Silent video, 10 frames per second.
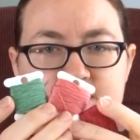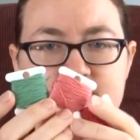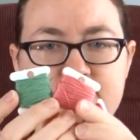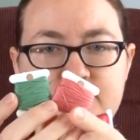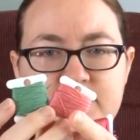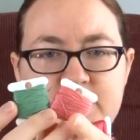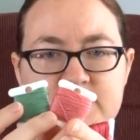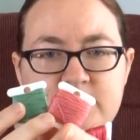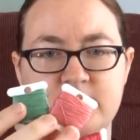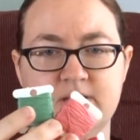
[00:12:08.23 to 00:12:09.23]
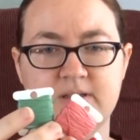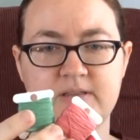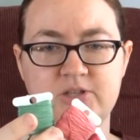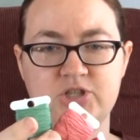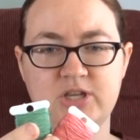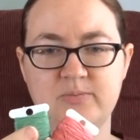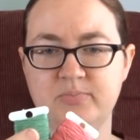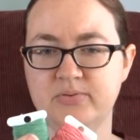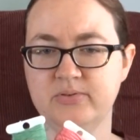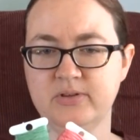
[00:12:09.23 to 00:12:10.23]
Well, these are the cheap
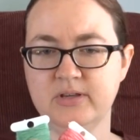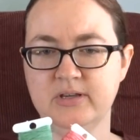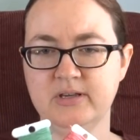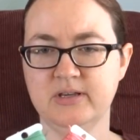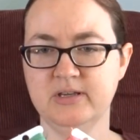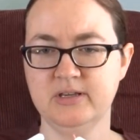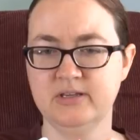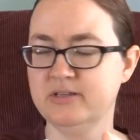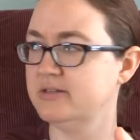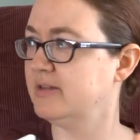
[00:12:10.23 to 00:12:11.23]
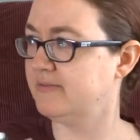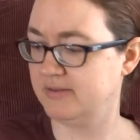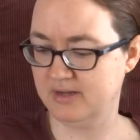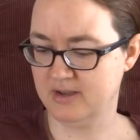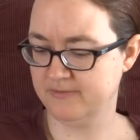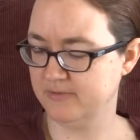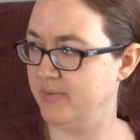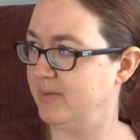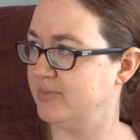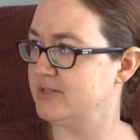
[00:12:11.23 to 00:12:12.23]
stuff that I got from
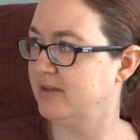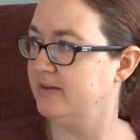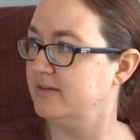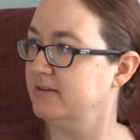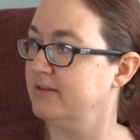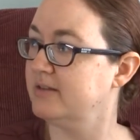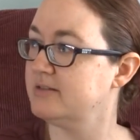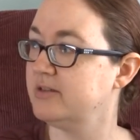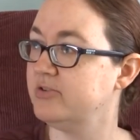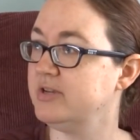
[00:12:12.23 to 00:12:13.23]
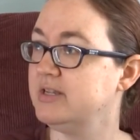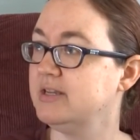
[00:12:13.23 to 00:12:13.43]
Amazon. Yes, Audrey?